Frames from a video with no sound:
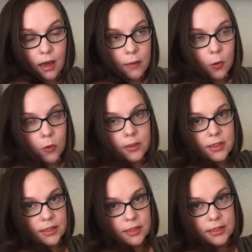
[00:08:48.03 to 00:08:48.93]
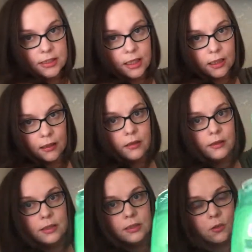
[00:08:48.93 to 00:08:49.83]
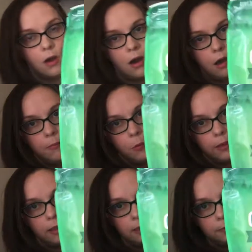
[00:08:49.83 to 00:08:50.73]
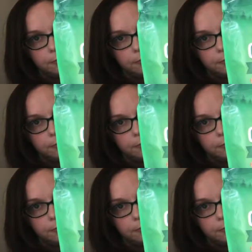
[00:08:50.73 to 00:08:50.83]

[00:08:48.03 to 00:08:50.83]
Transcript: I'm going to stick these organic